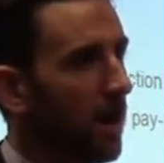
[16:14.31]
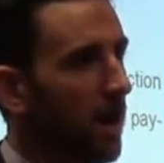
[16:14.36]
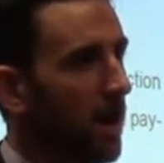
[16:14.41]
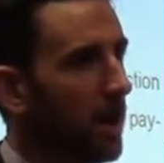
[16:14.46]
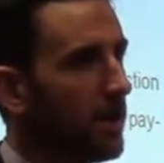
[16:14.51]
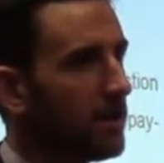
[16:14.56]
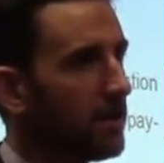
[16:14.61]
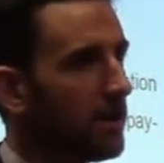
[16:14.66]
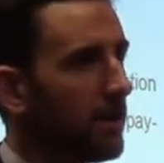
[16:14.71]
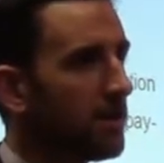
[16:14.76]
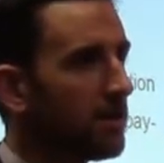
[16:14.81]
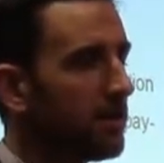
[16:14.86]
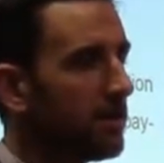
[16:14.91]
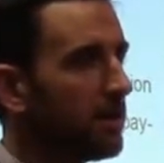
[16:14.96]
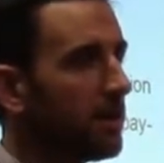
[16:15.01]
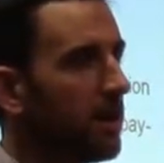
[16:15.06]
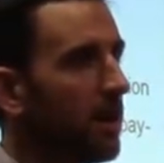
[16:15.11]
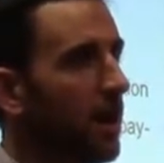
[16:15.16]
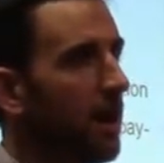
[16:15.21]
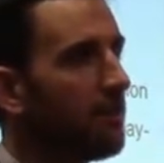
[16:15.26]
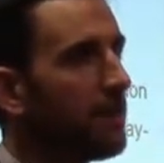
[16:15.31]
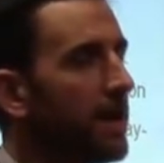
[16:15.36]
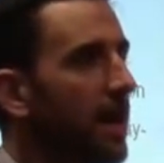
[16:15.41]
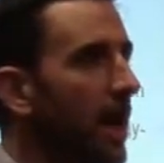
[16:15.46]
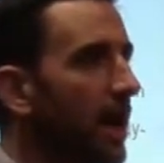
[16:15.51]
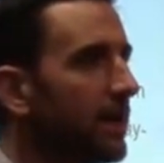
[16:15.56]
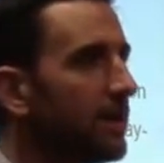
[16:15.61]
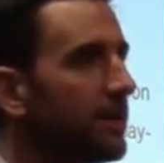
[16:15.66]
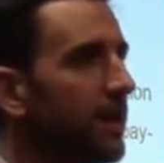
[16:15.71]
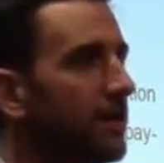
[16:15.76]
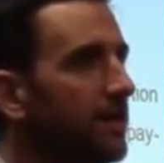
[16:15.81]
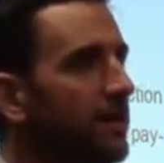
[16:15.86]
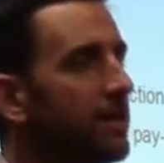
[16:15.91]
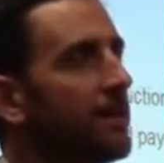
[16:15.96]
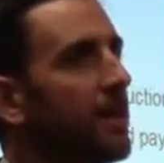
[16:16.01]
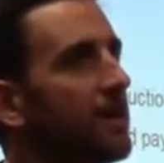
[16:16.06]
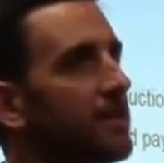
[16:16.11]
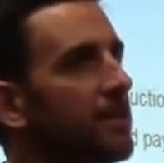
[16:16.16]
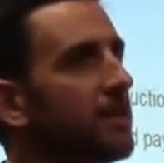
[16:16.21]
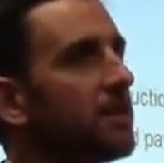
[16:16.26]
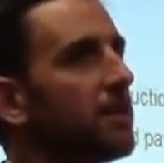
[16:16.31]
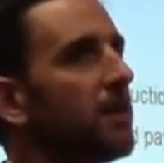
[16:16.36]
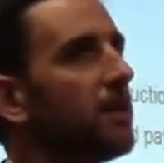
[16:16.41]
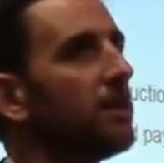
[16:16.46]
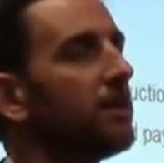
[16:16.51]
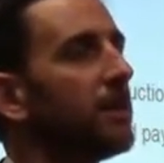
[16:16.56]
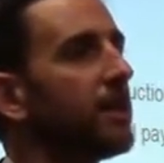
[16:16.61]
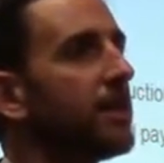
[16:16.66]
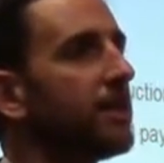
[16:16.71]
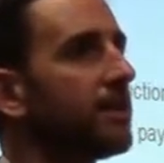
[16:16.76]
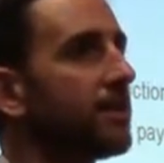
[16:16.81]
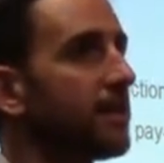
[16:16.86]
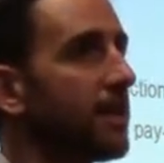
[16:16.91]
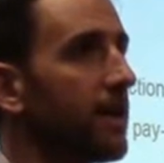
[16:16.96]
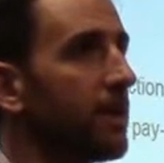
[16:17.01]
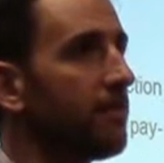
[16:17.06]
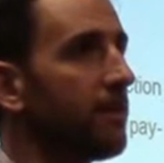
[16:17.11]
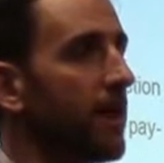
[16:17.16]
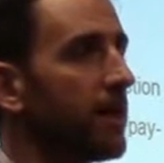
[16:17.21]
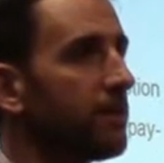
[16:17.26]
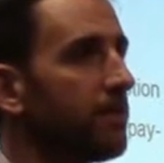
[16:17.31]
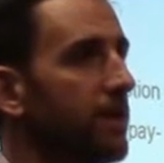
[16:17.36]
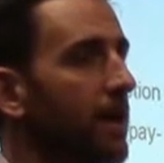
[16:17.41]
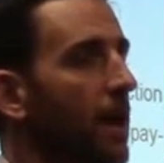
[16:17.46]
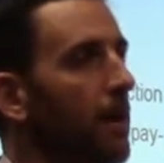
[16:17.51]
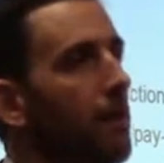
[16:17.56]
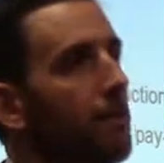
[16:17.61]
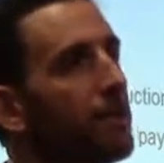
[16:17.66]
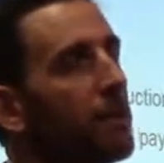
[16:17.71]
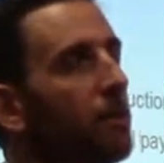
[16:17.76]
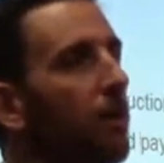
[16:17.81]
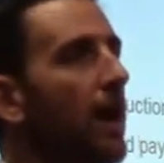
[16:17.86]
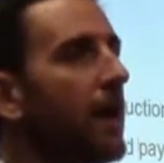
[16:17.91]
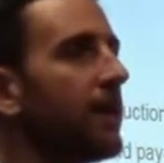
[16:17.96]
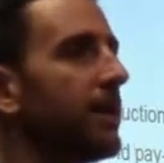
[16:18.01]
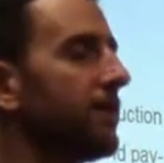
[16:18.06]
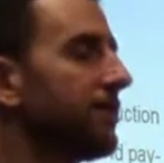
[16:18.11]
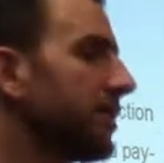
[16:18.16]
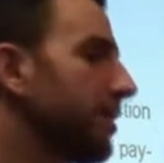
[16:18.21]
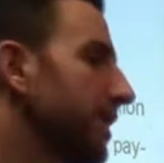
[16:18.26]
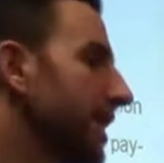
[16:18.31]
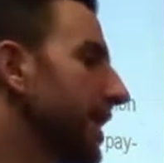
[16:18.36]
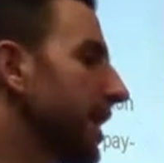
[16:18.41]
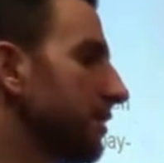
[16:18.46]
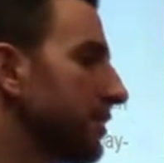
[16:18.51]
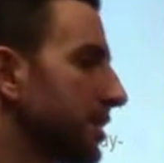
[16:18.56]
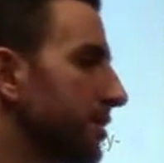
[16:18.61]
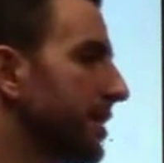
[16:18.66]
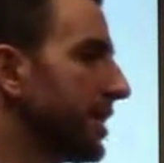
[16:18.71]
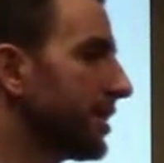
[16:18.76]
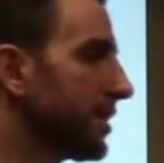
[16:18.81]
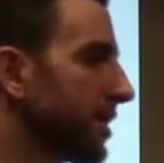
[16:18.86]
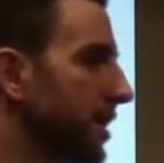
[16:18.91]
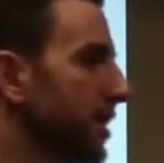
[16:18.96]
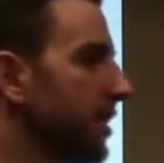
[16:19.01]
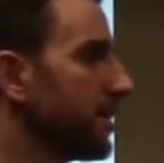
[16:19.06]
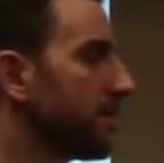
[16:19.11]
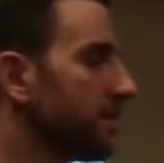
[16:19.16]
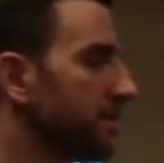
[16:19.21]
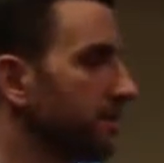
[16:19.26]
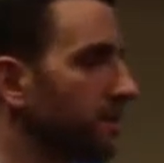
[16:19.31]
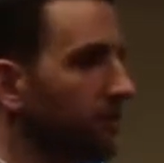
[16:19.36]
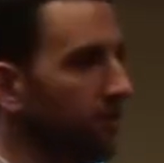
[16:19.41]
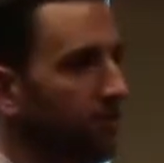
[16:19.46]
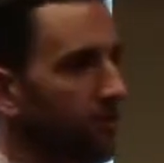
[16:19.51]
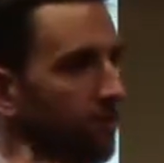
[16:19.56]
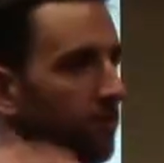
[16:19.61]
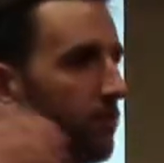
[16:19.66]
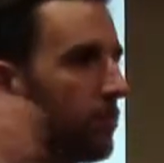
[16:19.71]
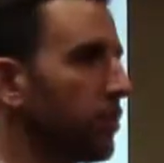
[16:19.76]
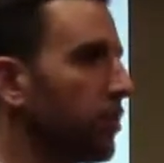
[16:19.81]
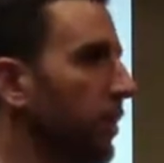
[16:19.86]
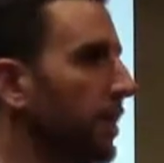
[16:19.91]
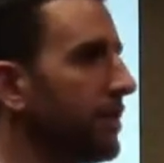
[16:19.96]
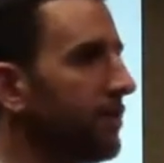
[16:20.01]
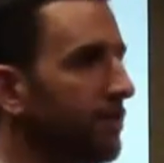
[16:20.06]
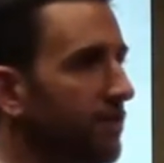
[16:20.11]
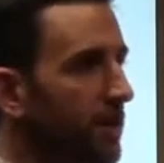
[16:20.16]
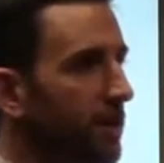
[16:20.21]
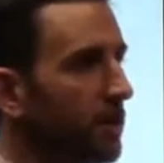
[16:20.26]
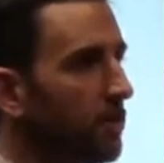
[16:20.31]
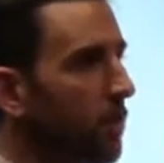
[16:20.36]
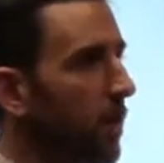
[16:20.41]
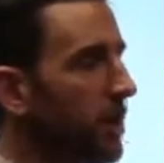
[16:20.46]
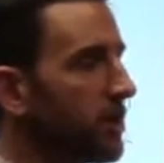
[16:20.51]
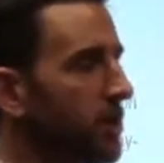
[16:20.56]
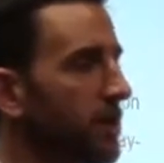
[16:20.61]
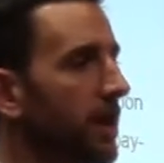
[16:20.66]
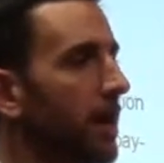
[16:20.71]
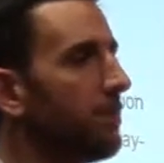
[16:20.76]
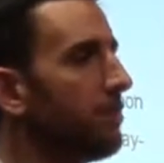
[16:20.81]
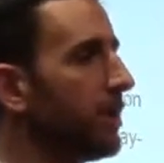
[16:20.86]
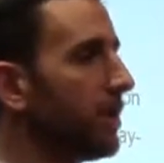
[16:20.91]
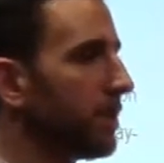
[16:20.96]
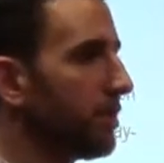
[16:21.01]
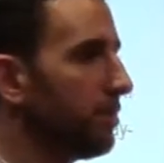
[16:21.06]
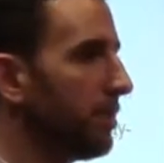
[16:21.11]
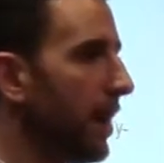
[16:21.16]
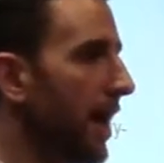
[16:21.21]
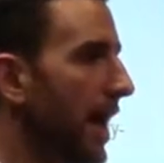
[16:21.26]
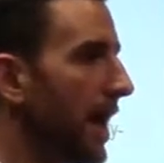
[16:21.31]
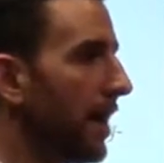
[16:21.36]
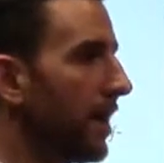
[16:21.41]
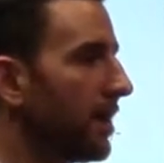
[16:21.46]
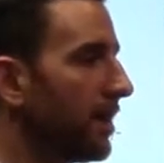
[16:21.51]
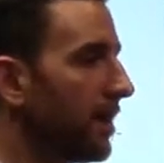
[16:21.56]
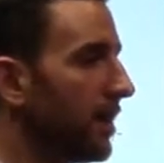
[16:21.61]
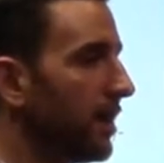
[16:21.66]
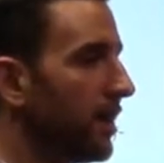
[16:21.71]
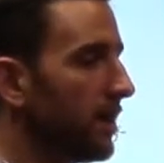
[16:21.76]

it doesn't necessarily incentivize me. I mean, granted, if somebody comes to me and says, Greenfield, where should I build a plant?